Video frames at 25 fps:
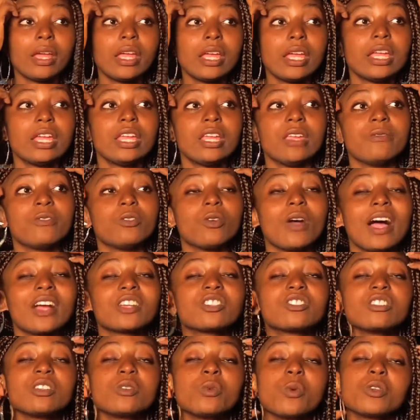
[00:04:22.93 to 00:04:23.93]
if you
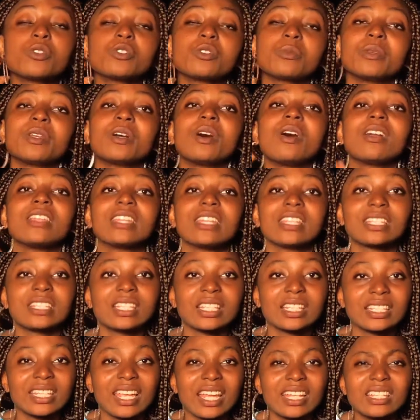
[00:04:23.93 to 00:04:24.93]
actually want to be honest,
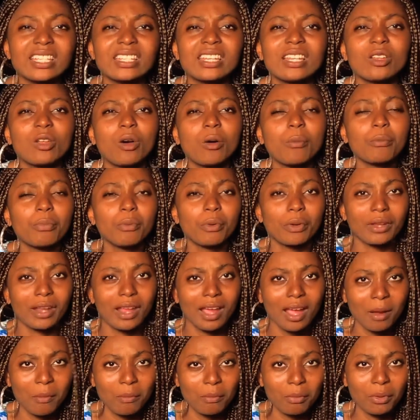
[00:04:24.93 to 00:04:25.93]
it's getting a lot broader
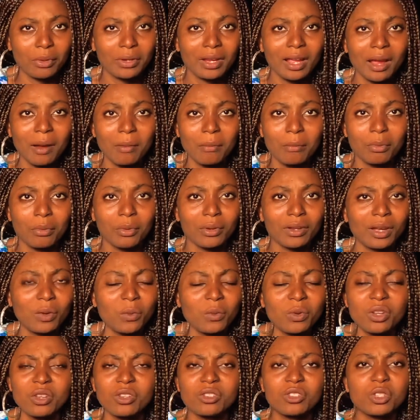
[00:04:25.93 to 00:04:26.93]
and broader and broader.
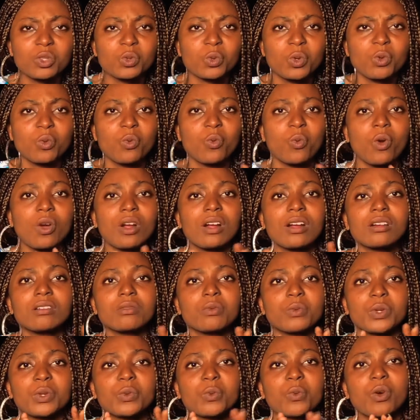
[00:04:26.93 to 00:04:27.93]
We don't just want to work
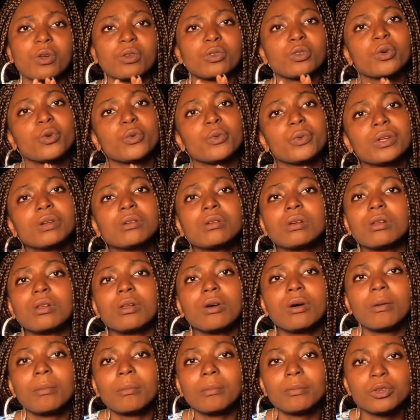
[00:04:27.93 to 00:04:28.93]
with one
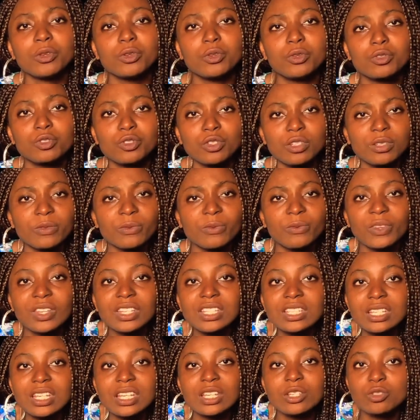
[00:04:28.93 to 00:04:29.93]
curriculum, just
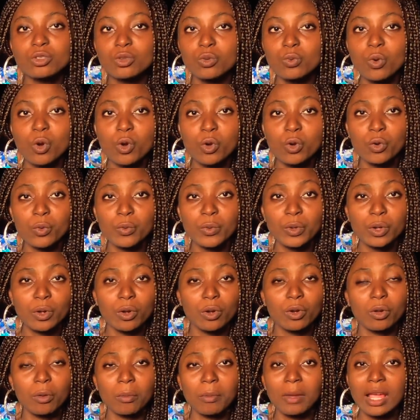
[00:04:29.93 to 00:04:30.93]
fit into one
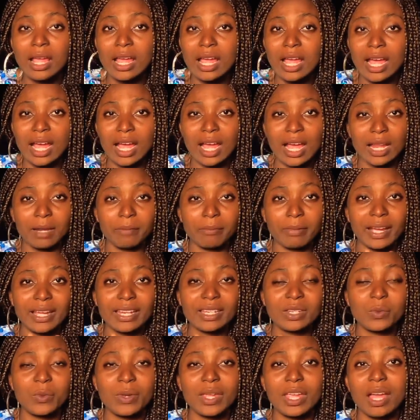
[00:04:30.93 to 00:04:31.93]
curriculum. And by
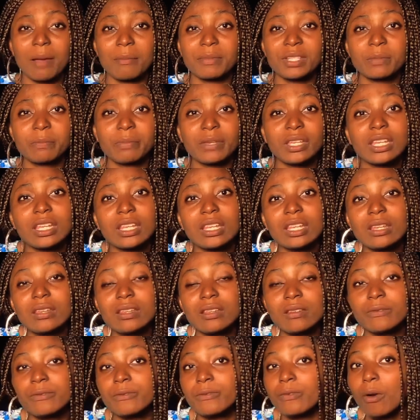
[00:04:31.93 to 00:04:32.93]
the way, I'm speaking
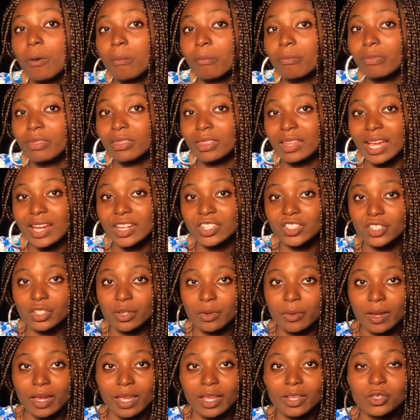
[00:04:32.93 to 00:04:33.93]
from
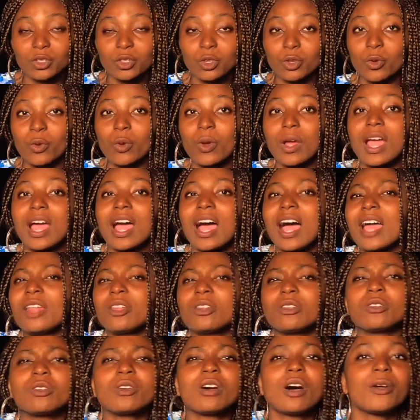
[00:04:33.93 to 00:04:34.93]
Nigeria, so I
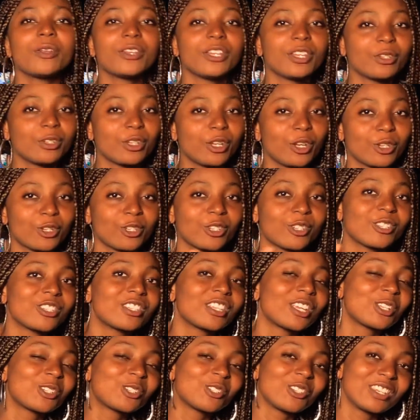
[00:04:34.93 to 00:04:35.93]
don't know how the educational
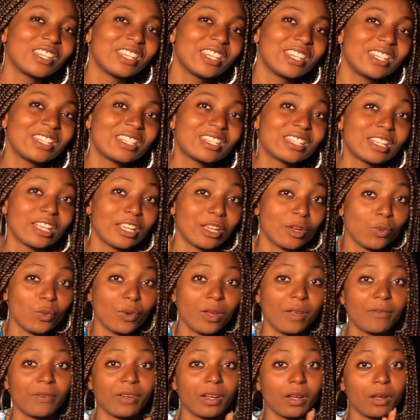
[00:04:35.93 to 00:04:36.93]
sector is whatever